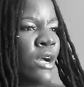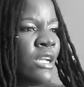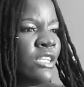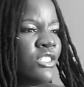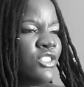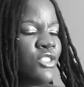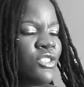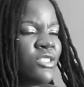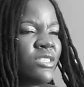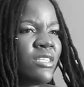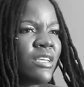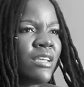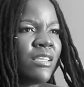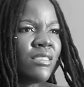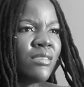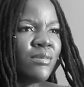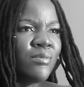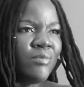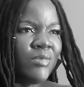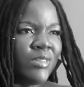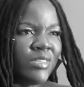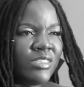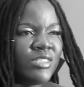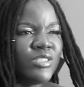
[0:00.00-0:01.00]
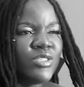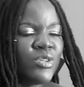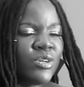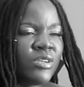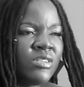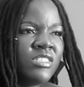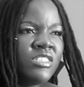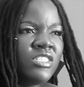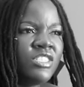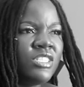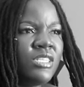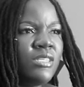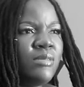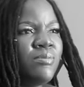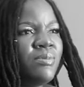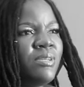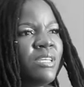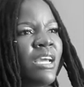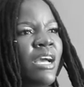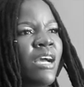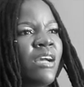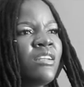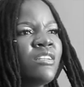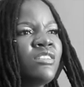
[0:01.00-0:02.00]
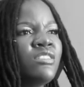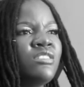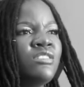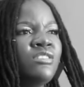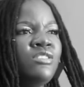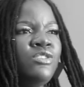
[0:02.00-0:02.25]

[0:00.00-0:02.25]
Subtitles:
just like the methodology behind,